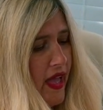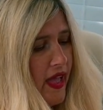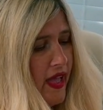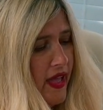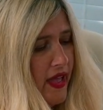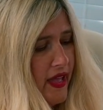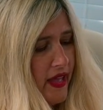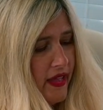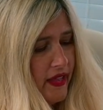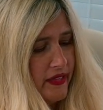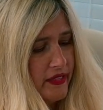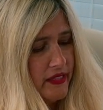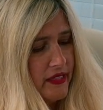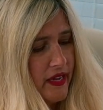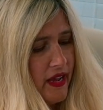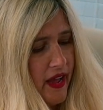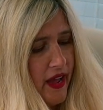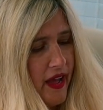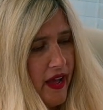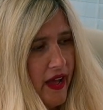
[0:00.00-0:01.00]
And
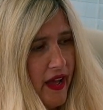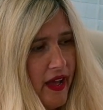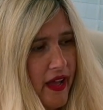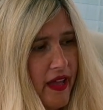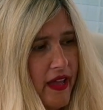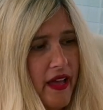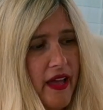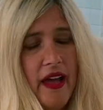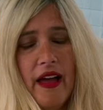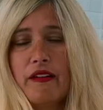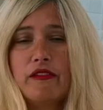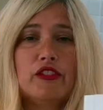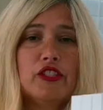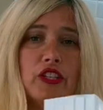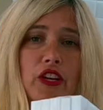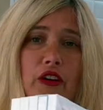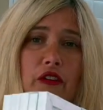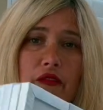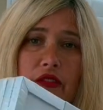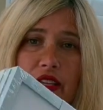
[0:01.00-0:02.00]
I have
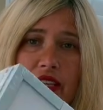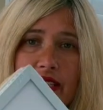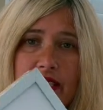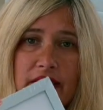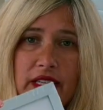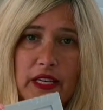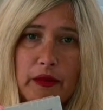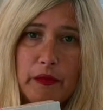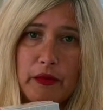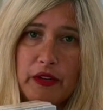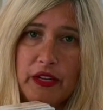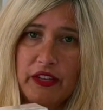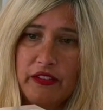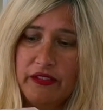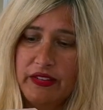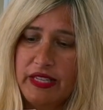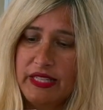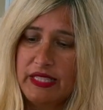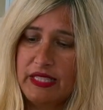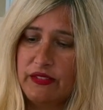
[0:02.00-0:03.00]
shown these in a
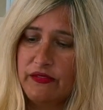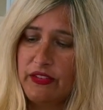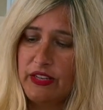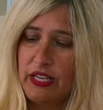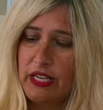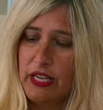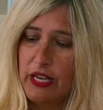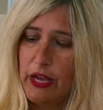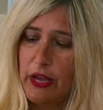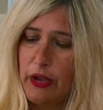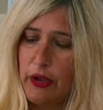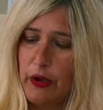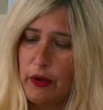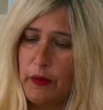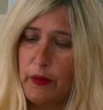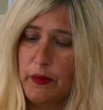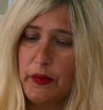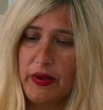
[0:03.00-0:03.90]
previous video,